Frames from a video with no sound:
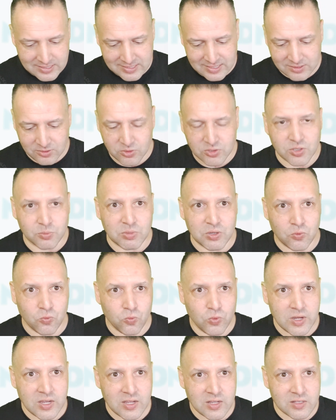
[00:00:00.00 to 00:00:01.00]
That looks a bit
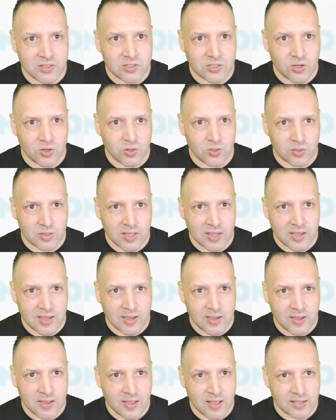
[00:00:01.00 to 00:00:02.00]
weird. So
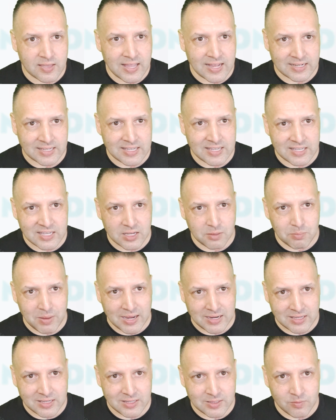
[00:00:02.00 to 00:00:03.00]
there, and that kicking
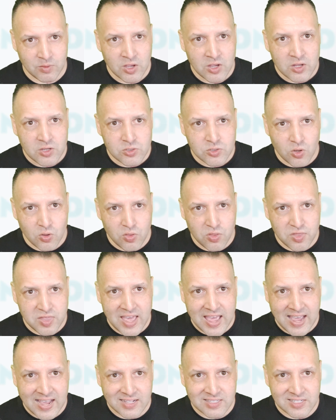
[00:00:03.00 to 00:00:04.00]
back in. So
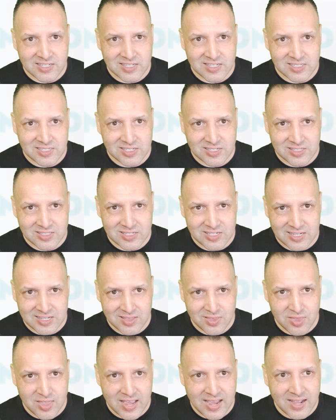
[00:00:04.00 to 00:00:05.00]
that is indeed
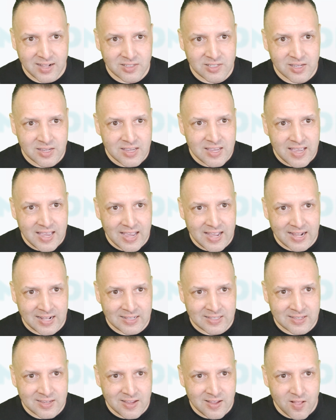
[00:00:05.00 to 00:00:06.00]
that,
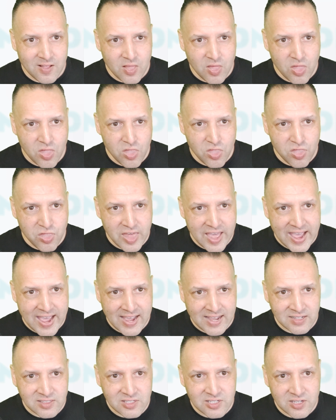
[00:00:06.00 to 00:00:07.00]
and
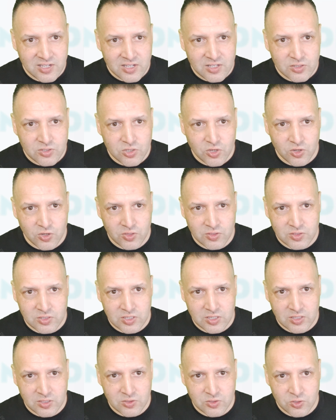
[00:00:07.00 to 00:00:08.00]
that turns
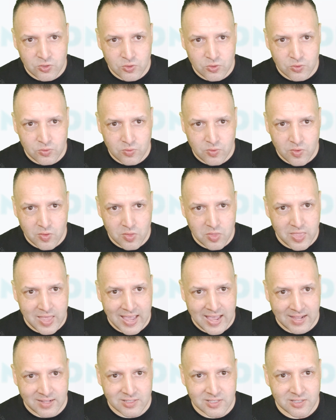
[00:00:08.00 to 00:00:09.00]
into
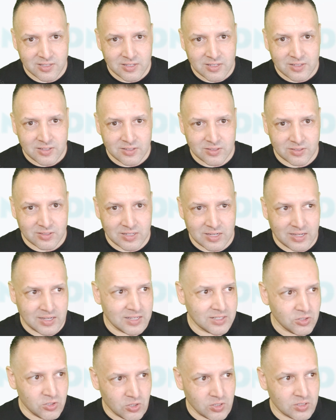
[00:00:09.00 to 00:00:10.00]
that. Okay,
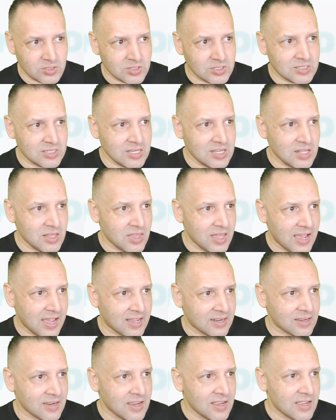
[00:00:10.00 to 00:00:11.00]
and you can see
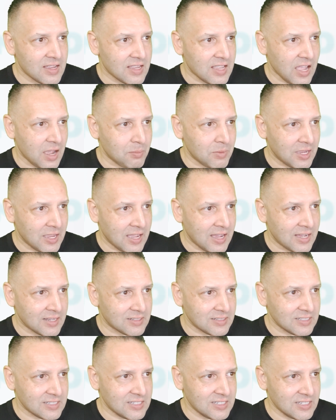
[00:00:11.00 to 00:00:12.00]
that coming
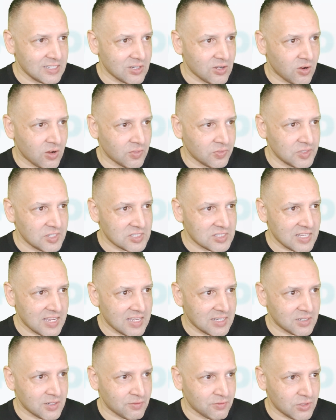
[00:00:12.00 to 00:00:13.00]
out here on this
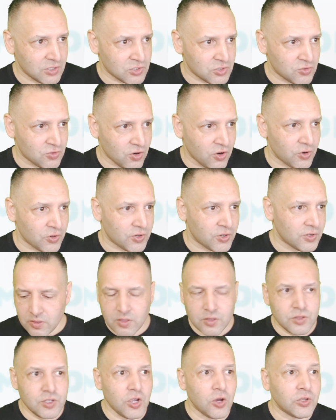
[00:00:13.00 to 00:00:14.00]
end of the stroke.
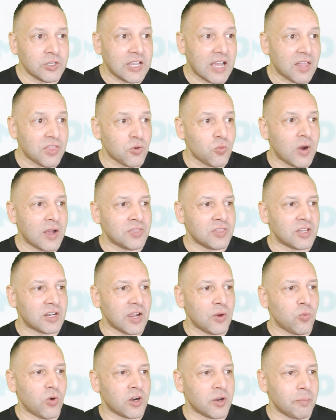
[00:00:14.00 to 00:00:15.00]
The only other one that I
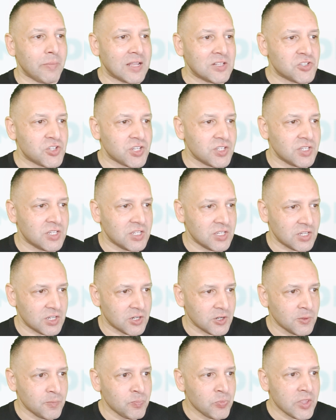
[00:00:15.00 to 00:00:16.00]
want to mention
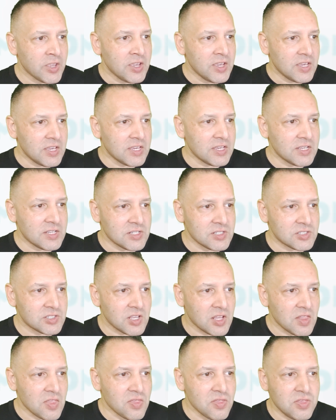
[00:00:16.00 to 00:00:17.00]
here is
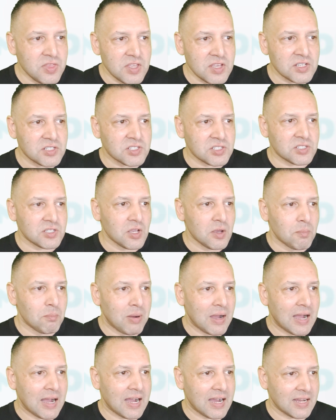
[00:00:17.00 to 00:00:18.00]
this
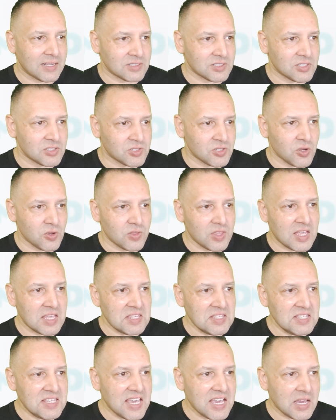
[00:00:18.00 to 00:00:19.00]
part. So the
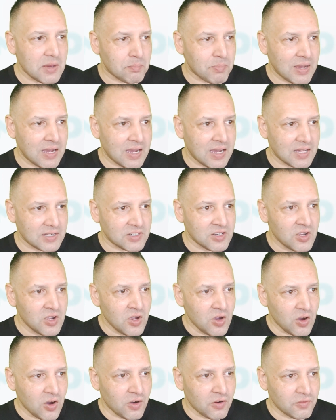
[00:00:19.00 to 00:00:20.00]
yeah part
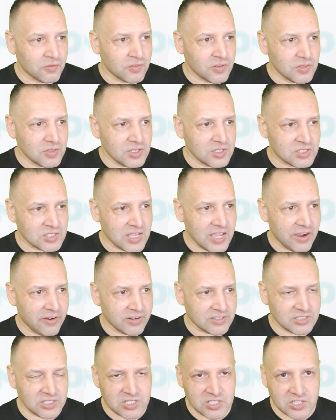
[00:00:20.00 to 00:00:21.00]
of this
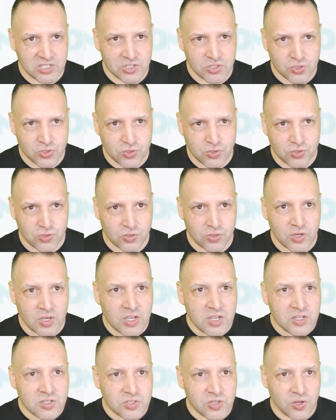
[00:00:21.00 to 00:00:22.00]
character here, shu.
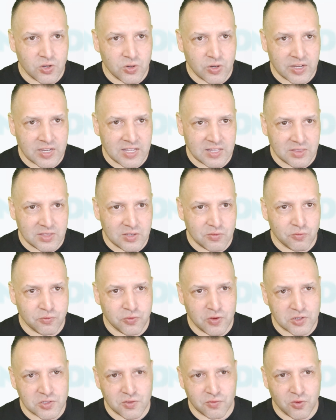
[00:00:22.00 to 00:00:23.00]
So again,
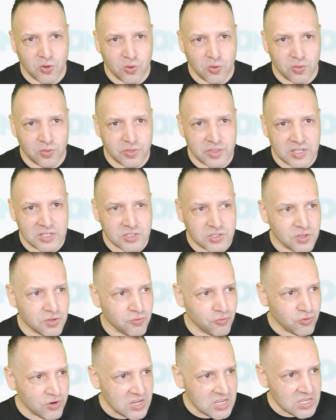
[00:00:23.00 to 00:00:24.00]
first of all, these
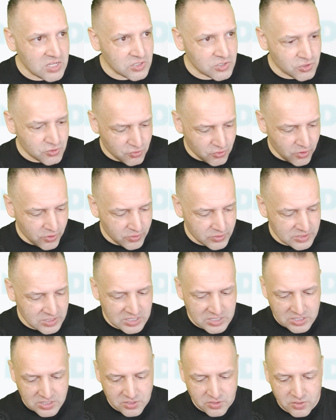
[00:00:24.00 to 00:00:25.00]
three strokes
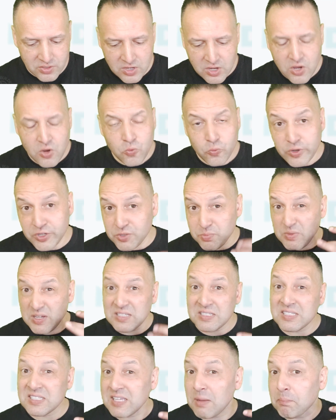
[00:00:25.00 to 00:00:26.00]
here, which
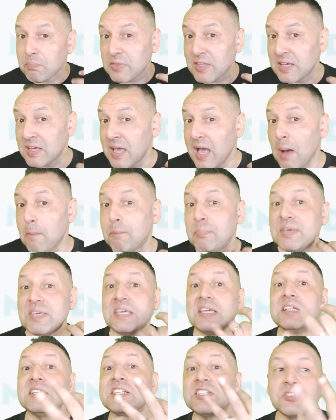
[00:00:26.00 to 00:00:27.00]
means something
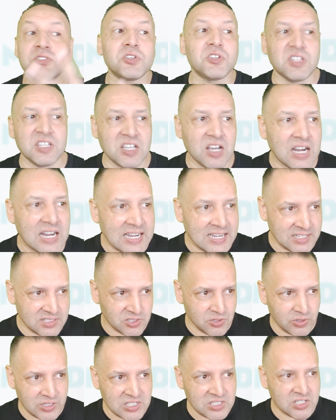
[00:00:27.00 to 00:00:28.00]
appealing to the eye.
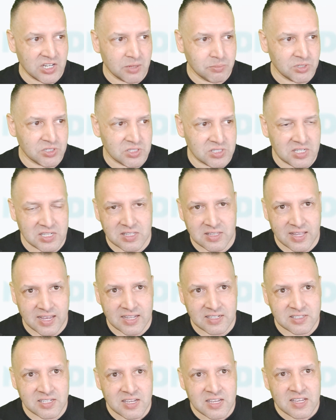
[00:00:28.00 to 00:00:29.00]
So anytime you see
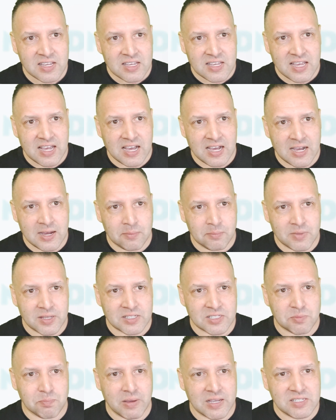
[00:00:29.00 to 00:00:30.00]
that,
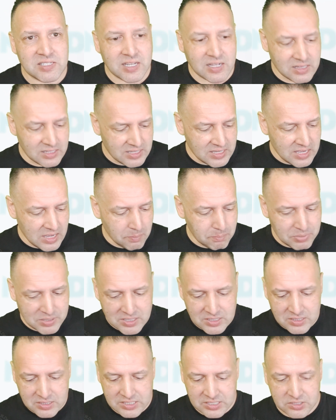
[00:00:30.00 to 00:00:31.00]
it's basically
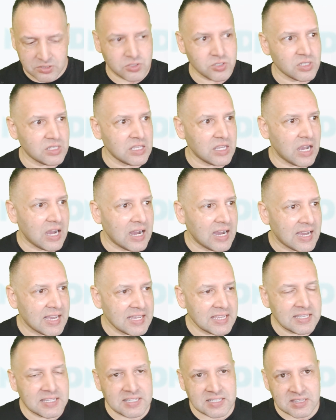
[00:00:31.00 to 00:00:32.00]
appealing to the eye
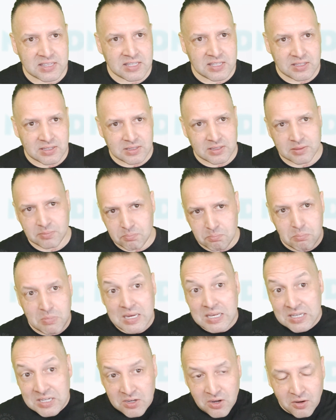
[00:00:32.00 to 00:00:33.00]
in the
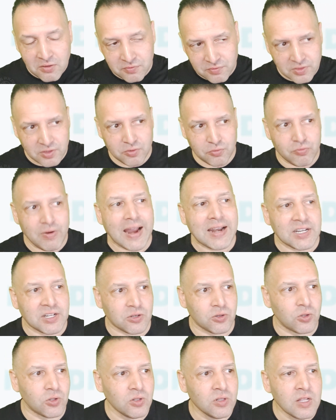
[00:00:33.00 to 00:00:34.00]
meaning of the
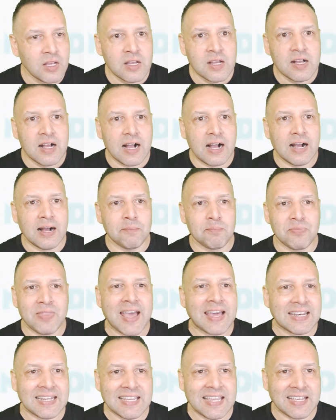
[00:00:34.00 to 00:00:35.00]
radical.
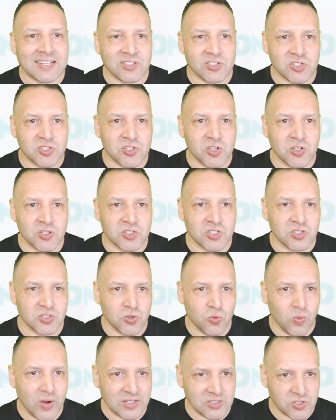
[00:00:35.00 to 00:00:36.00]
That again just turns into
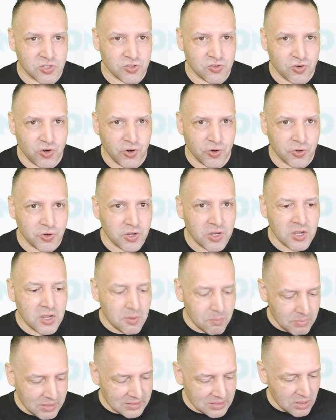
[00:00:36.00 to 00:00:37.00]
one stroke.
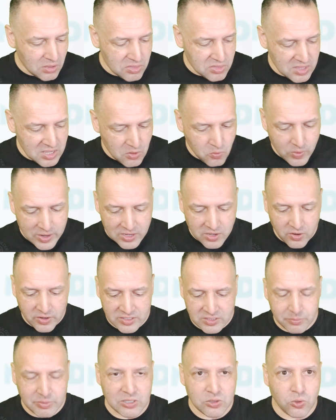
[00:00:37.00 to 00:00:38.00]
But the thing we're going
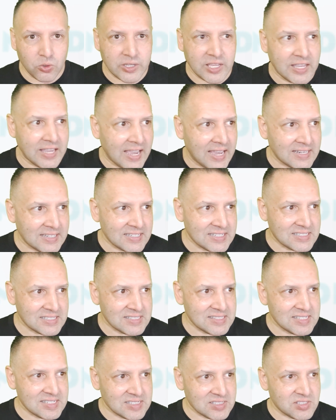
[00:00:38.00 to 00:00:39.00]
to be looking at is
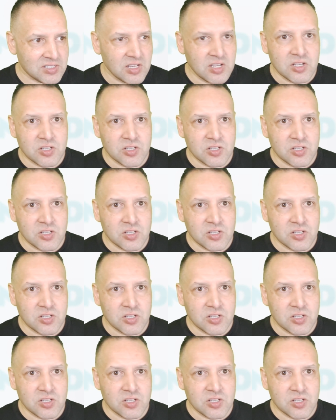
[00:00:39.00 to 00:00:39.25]
this.